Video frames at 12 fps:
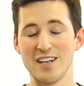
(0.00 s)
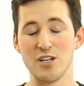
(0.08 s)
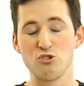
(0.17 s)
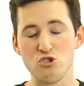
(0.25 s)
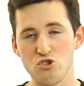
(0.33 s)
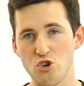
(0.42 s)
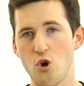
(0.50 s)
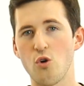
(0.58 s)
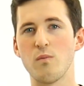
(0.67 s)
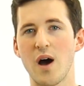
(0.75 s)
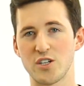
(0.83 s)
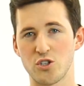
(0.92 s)
so
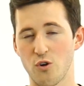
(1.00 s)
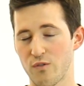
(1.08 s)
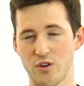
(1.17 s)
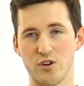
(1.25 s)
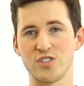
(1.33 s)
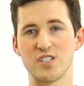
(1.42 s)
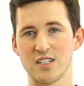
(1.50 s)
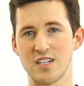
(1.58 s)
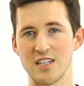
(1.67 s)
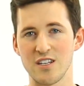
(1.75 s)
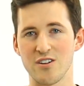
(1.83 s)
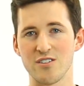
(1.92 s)
much over her 16
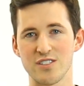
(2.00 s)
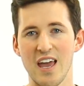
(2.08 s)
years,